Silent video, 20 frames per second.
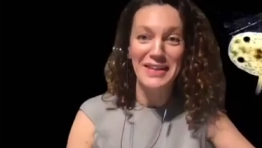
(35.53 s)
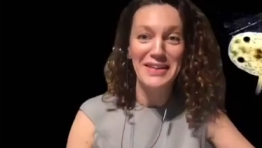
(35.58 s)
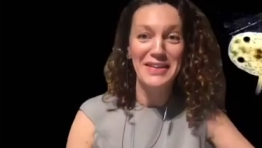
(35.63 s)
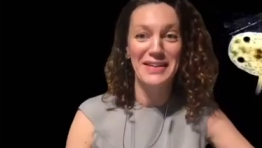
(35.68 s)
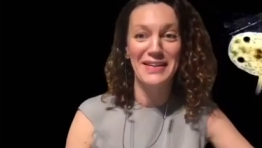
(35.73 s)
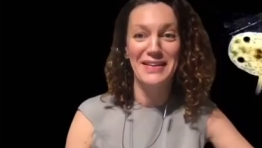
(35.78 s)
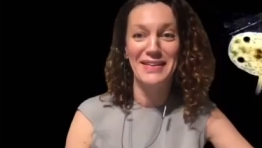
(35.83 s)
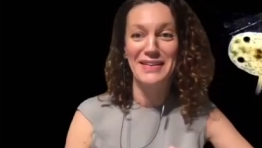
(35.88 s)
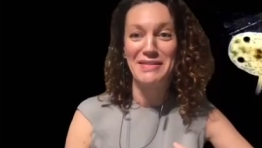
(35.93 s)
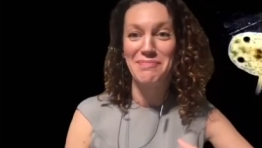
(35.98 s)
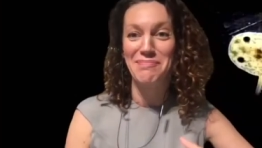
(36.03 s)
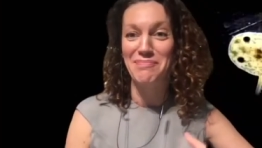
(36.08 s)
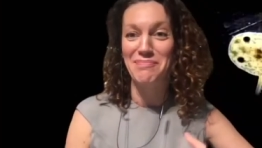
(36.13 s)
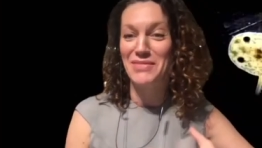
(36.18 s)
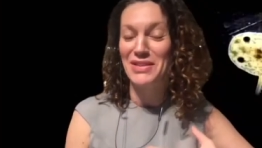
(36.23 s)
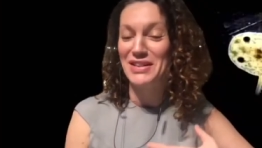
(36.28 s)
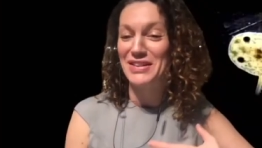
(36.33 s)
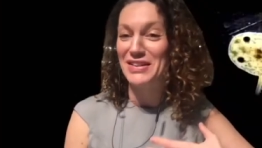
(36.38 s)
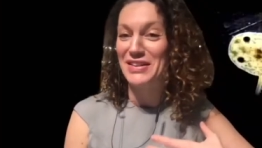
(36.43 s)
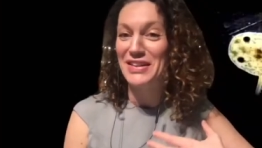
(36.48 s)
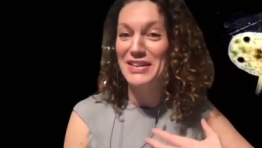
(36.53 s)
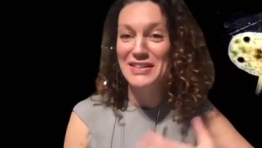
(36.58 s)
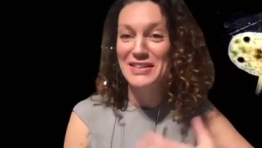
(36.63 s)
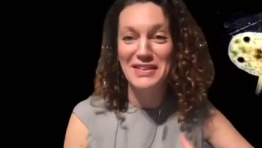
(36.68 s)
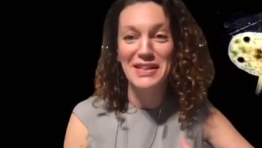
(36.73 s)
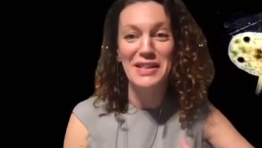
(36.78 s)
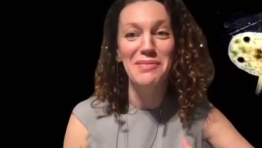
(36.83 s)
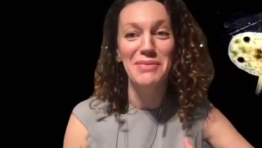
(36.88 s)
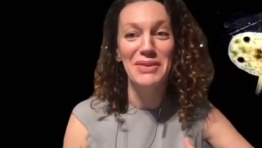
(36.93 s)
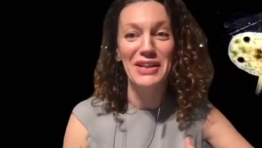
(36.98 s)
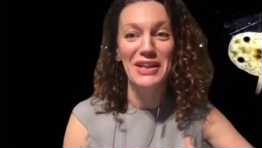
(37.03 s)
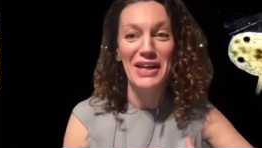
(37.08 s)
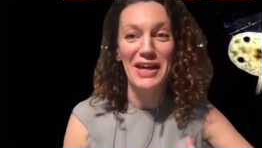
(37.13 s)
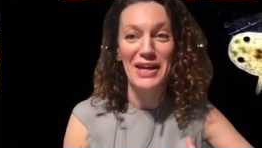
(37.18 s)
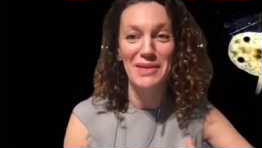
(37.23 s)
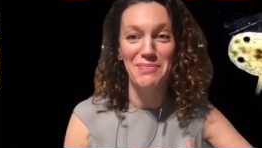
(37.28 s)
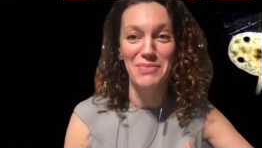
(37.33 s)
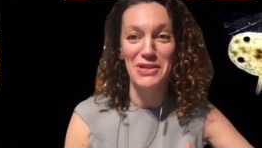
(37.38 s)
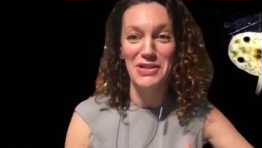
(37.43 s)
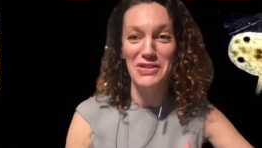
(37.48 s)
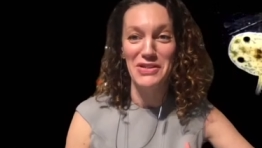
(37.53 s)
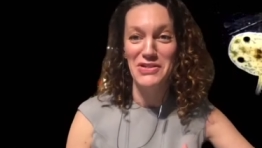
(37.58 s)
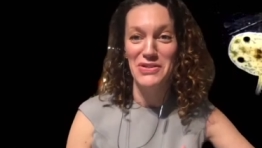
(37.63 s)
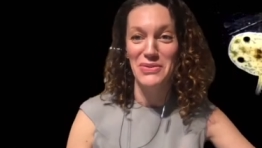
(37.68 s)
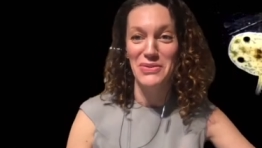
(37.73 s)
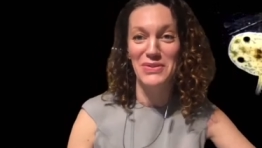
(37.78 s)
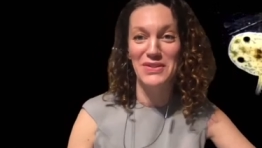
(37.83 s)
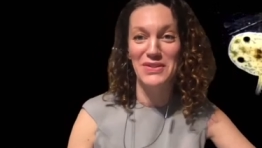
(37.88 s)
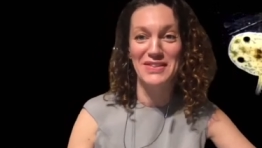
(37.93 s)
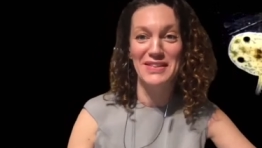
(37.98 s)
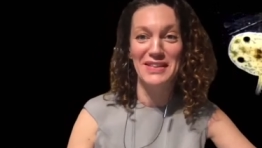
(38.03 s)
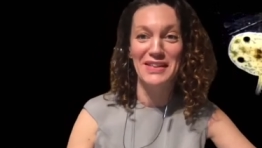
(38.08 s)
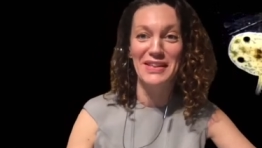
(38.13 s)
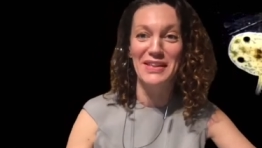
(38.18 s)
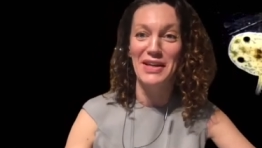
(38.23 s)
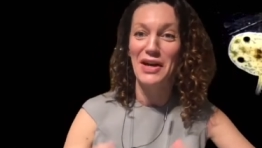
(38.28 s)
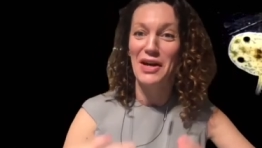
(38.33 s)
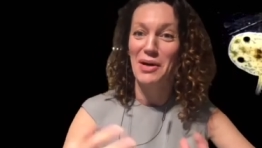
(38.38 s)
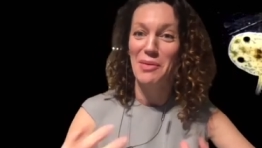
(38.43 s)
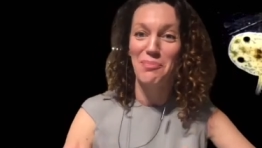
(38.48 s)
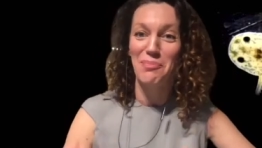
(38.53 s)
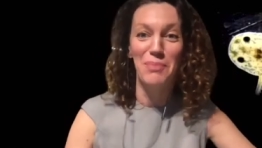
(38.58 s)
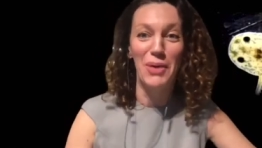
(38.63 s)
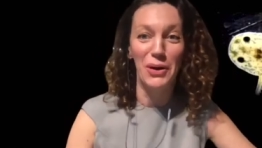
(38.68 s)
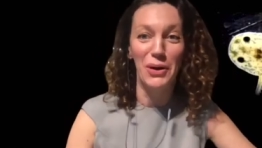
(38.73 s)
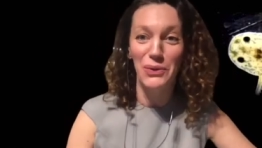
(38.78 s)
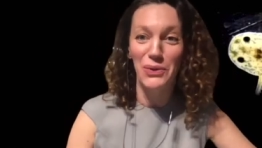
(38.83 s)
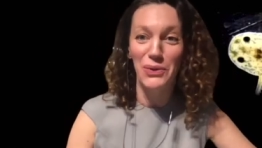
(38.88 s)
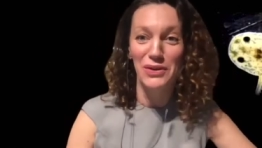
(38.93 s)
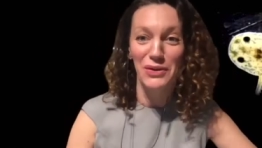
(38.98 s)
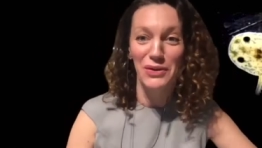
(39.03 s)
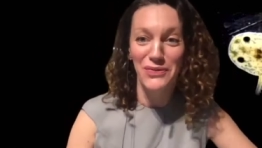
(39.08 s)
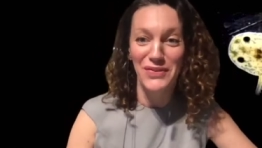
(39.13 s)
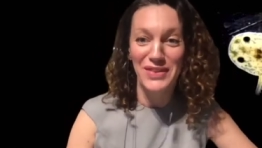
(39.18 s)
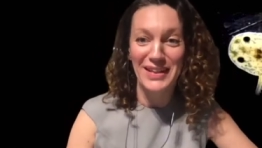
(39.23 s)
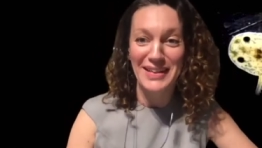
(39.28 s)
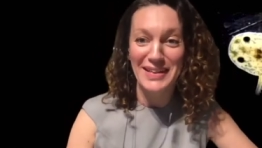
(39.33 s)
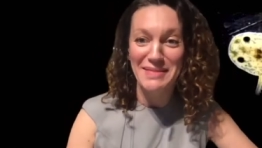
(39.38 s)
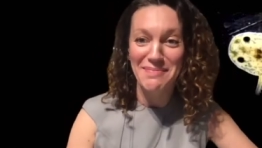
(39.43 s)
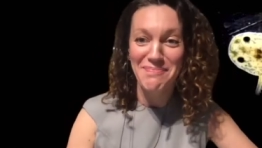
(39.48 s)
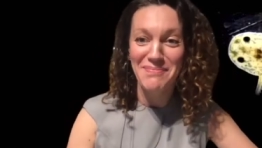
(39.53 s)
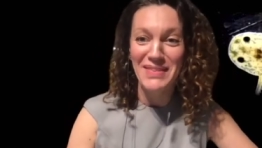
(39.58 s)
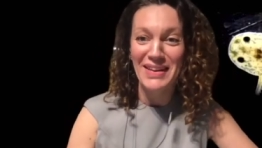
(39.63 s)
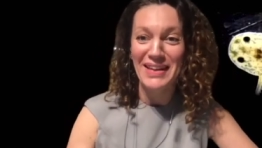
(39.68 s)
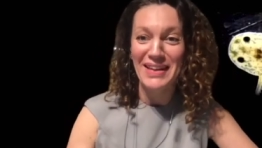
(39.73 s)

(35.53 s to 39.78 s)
and I'm extremely happy to see both of them.